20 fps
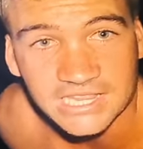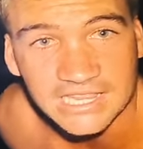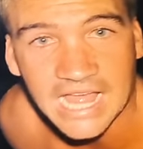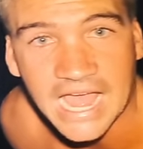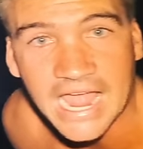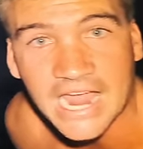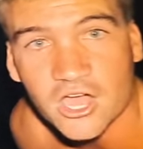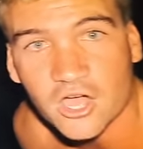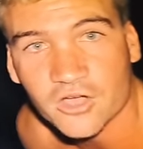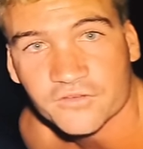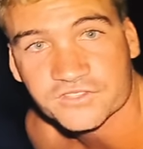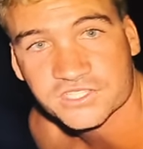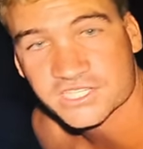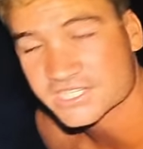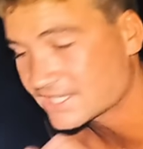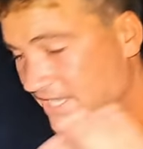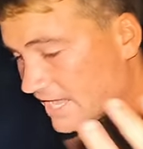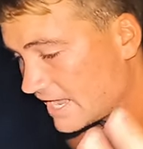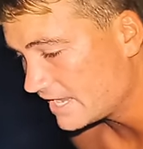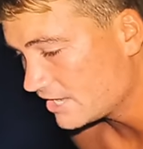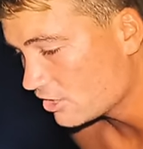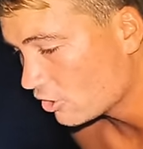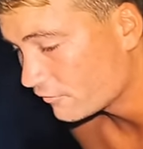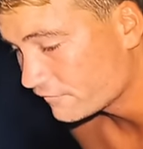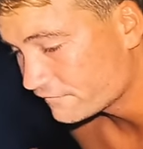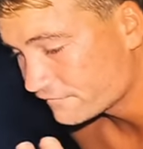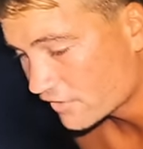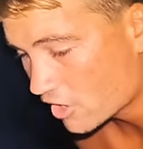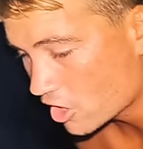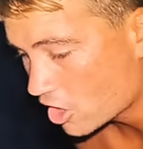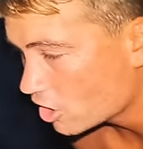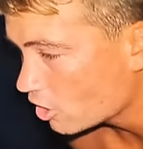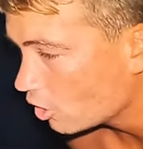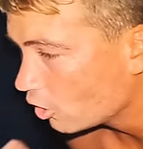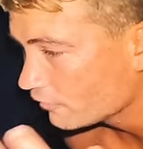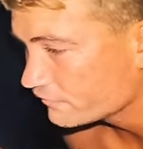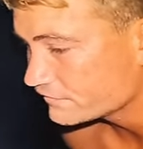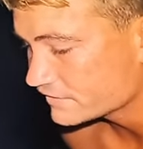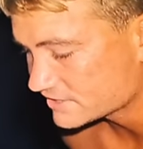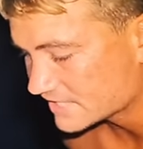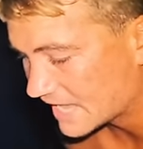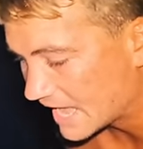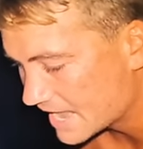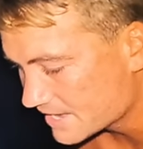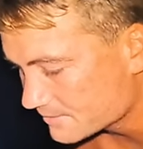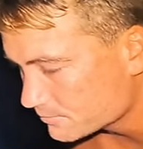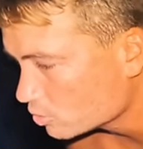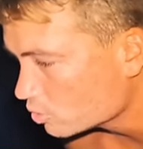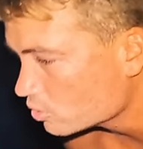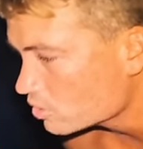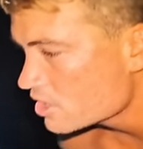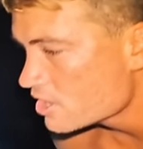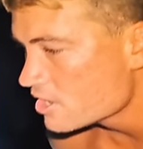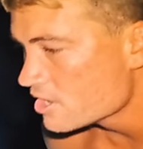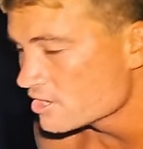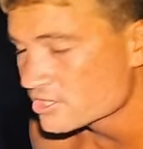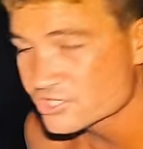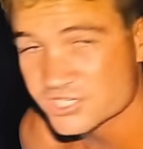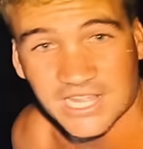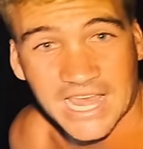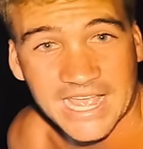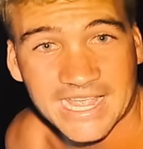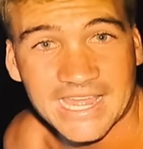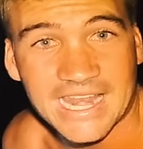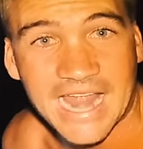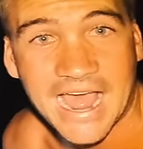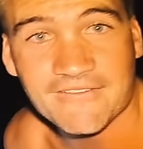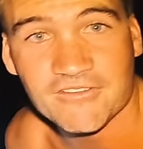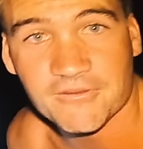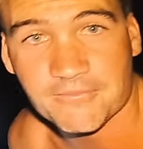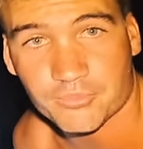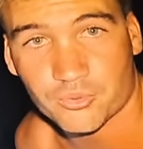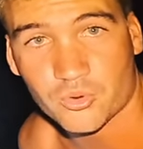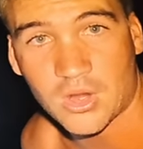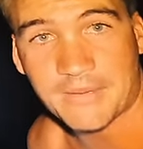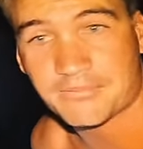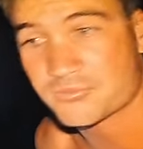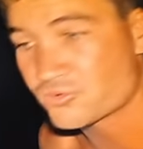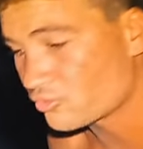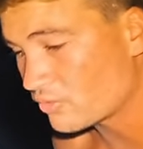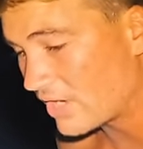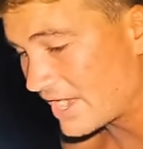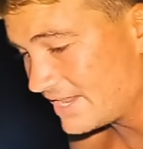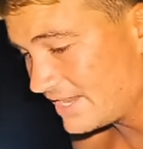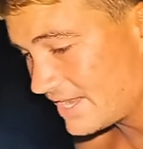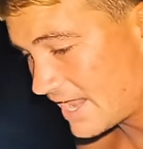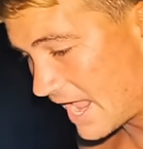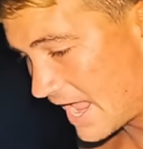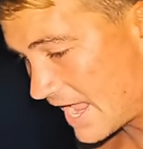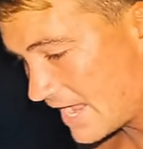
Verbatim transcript: layer of skin or fur off this animal so they can have it prepped, ready to